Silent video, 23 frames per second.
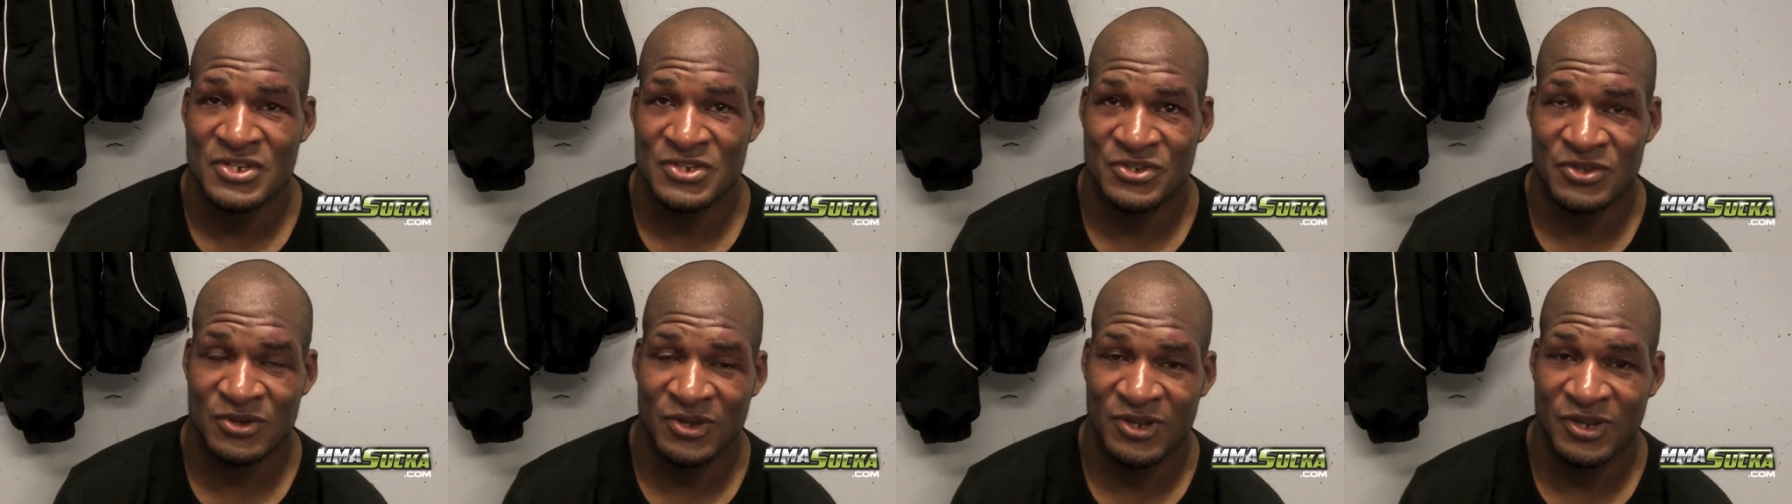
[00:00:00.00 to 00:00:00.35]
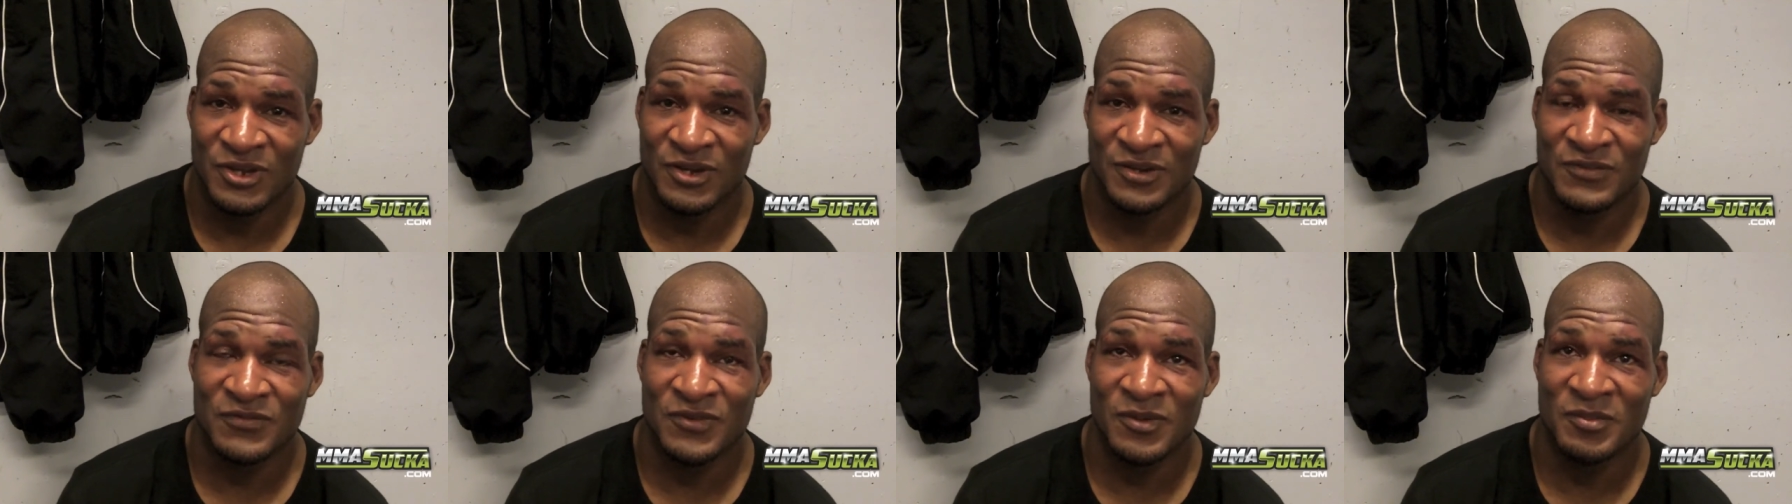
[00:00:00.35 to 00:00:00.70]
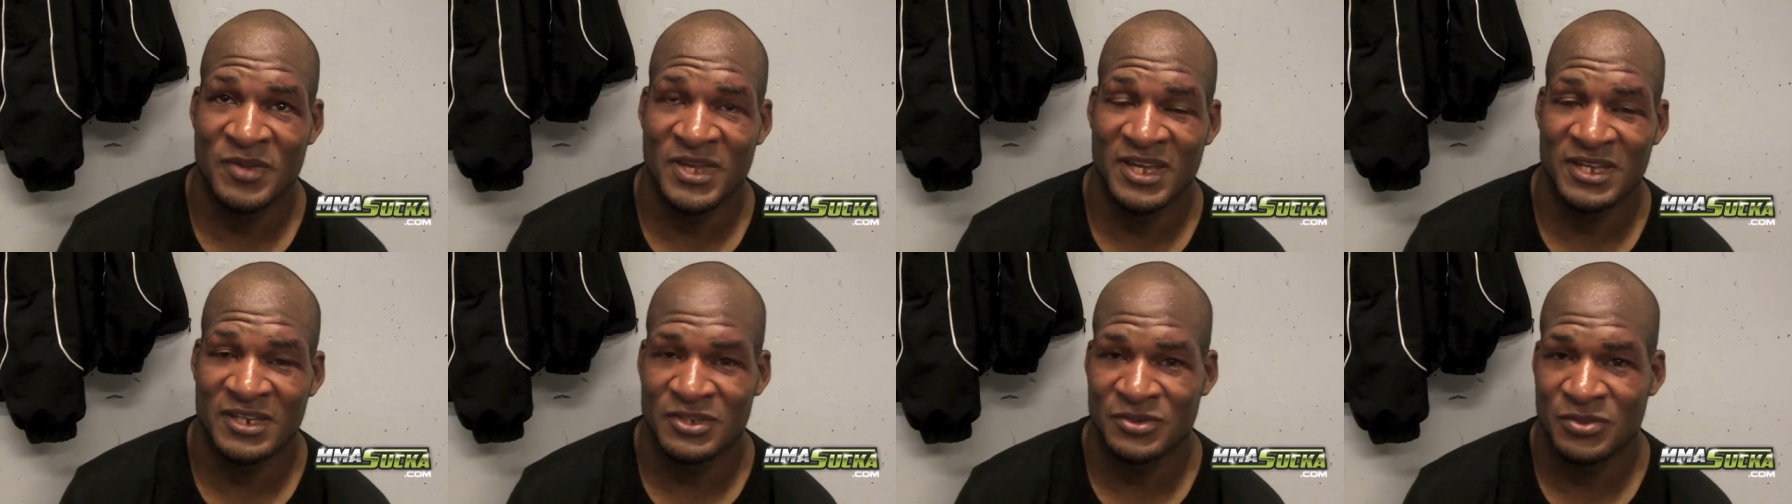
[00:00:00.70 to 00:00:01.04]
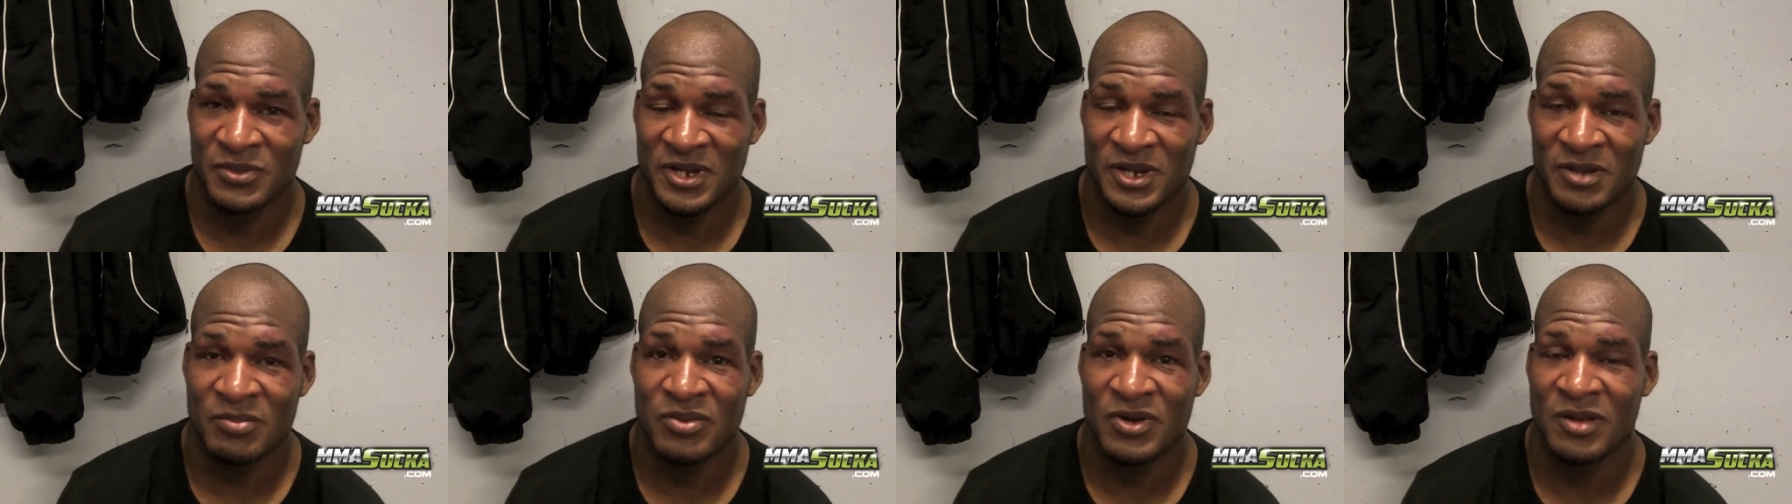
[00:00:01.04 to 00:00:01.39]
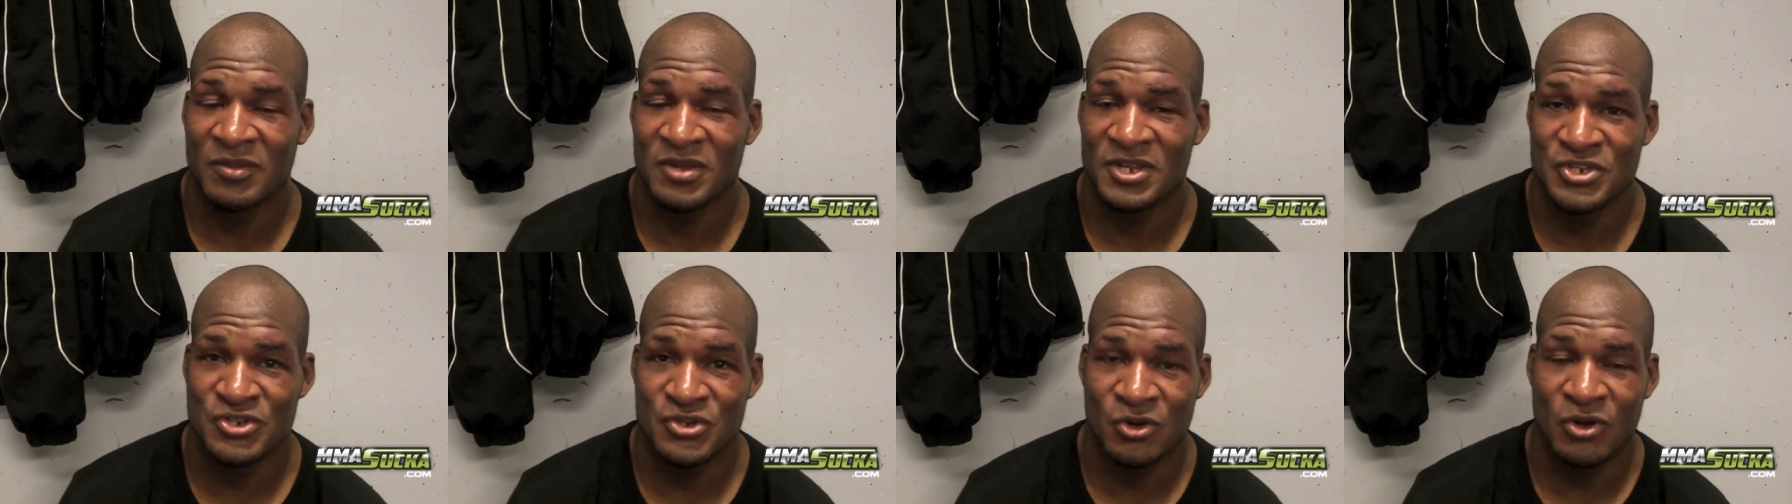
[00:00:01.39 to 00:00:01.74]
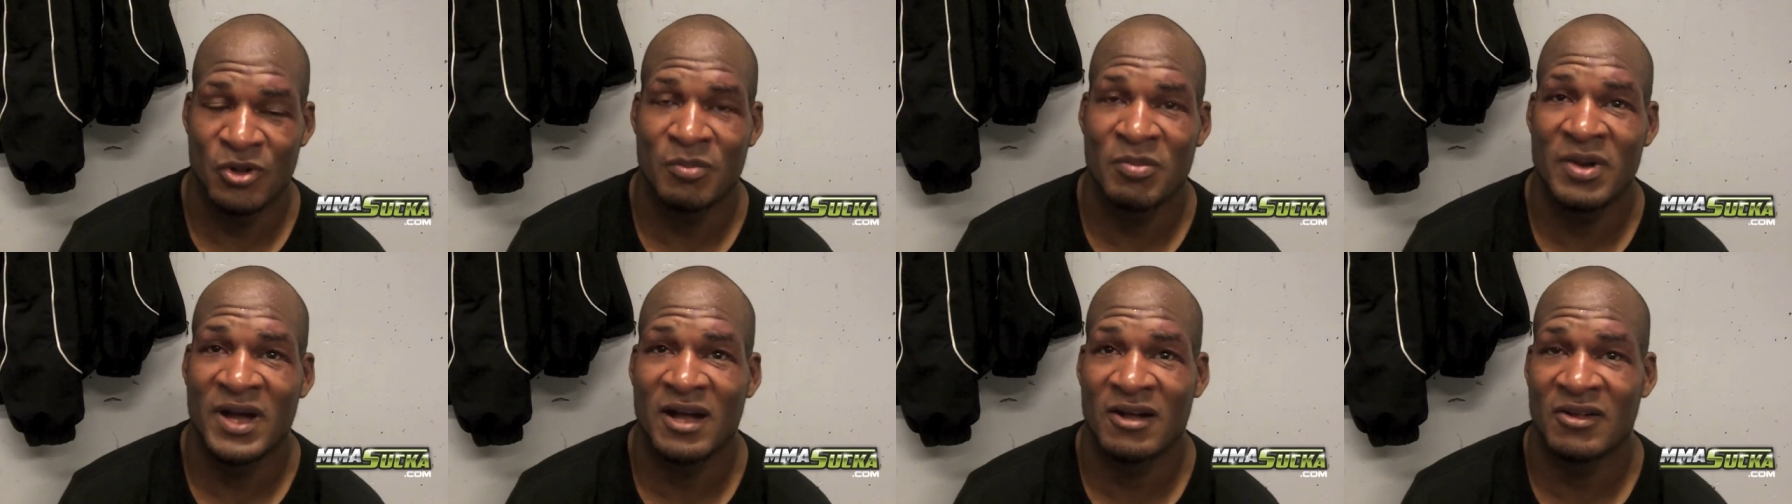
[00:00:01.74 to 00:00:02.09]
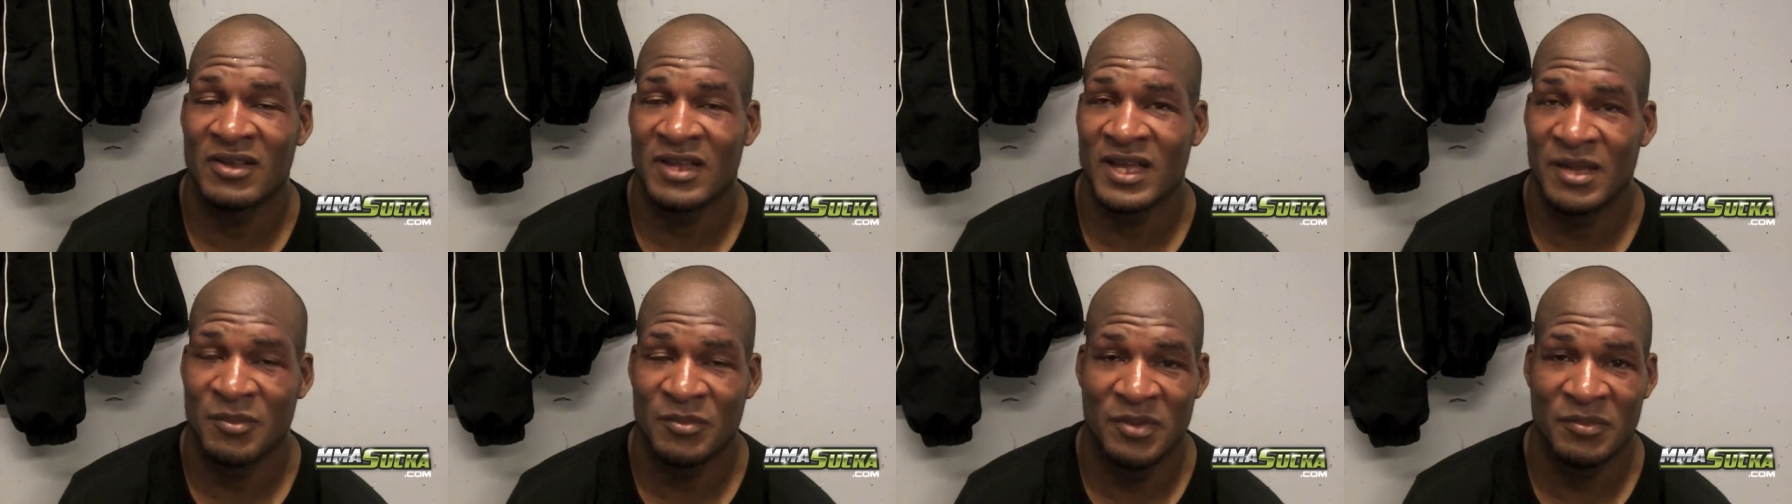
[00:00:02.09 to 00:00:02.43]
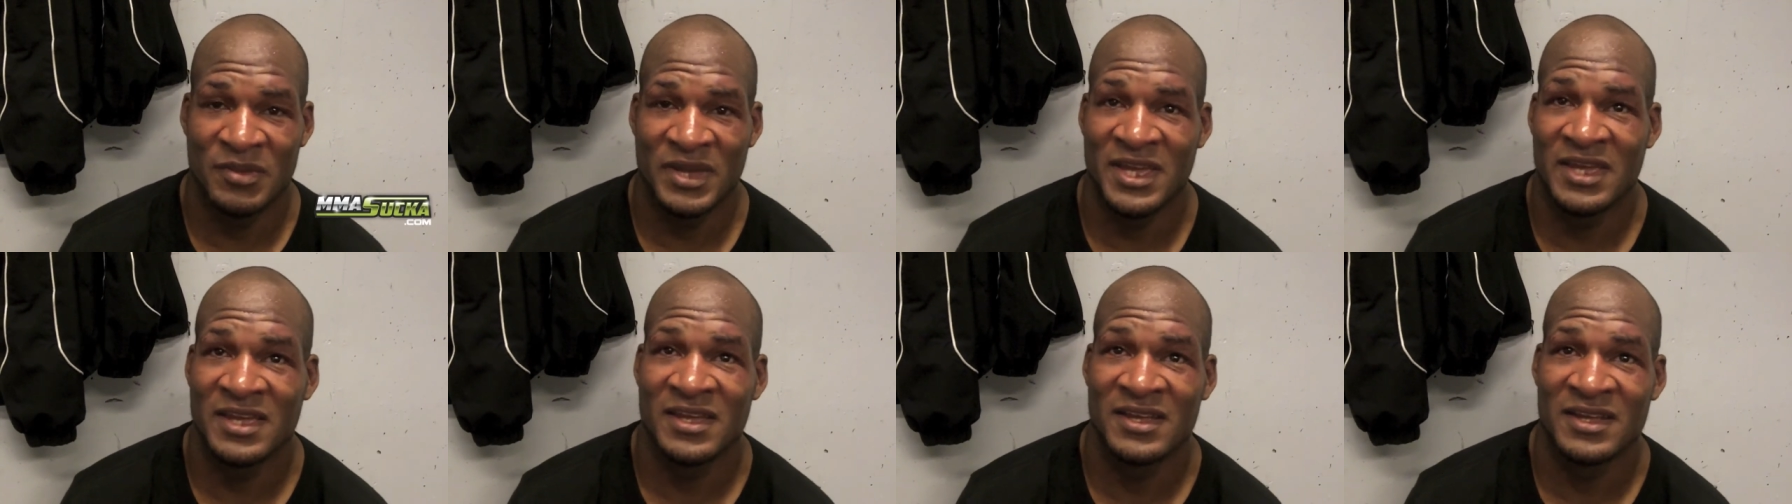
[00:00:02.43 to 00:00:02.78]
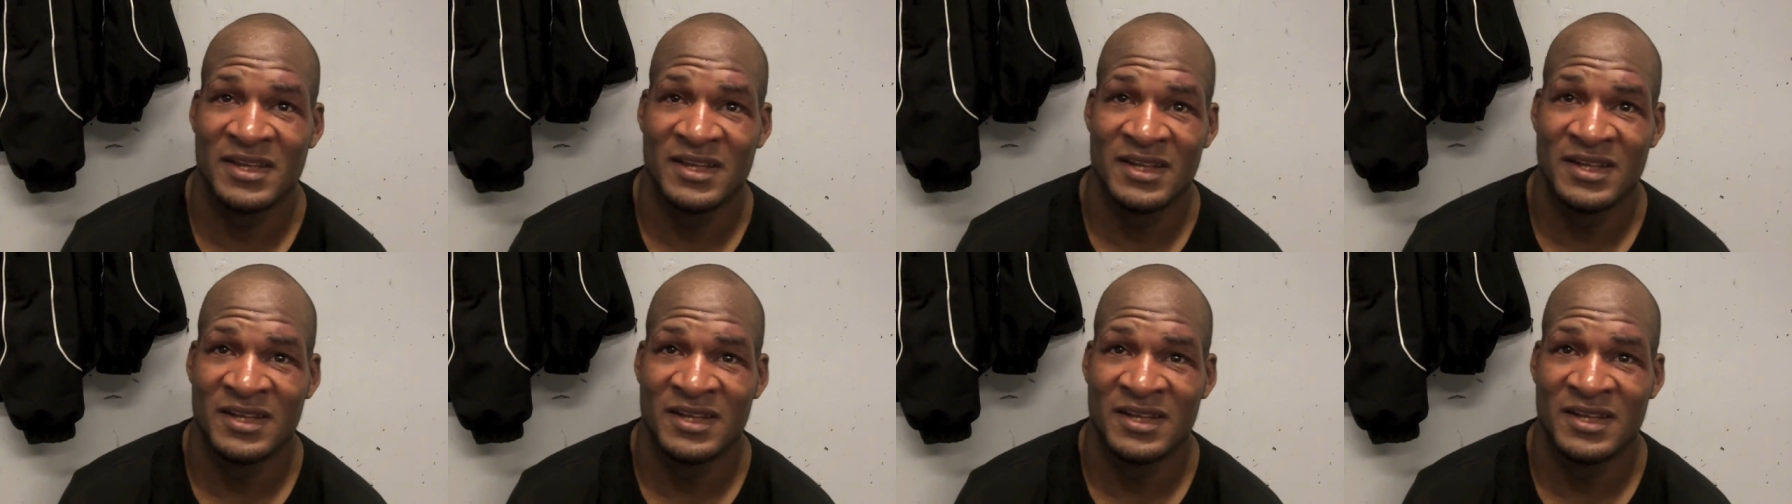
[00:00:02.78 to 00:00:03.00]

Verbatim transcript: So look for me on Twitter, probably Joel Powell MMA.